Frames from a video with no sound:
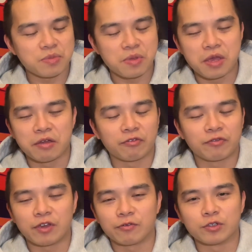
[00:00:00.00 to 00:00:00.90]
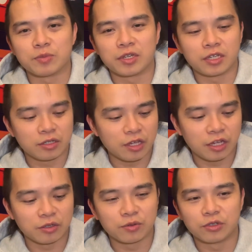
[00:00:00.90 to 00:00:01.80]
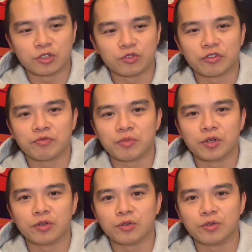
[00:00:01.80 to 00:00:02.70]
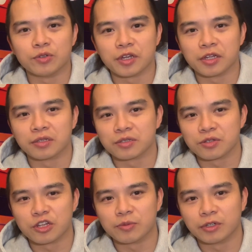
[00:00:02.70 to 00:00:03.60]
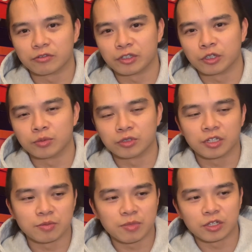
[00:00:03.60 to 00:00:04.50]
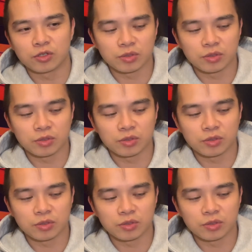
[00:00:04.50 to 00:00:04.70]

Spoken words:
if it was me, ignore the drift mode and Nürburgring option and